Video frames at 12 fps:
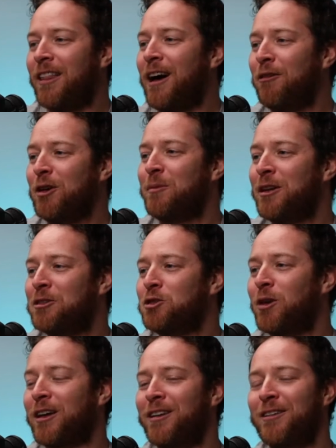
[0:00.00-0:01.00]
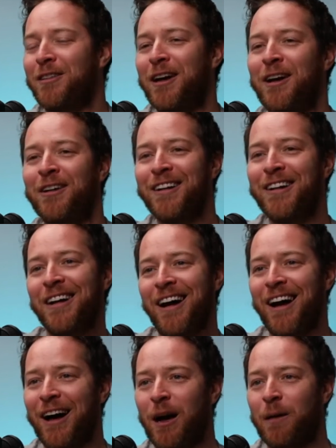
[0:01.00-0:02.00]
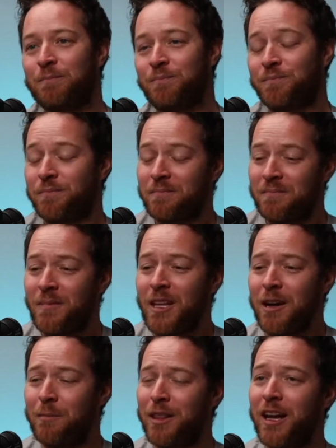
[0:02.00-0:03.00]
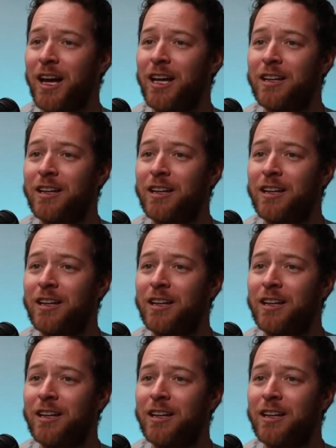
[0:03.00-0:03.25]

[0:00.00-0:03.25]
would have been a trick there. But then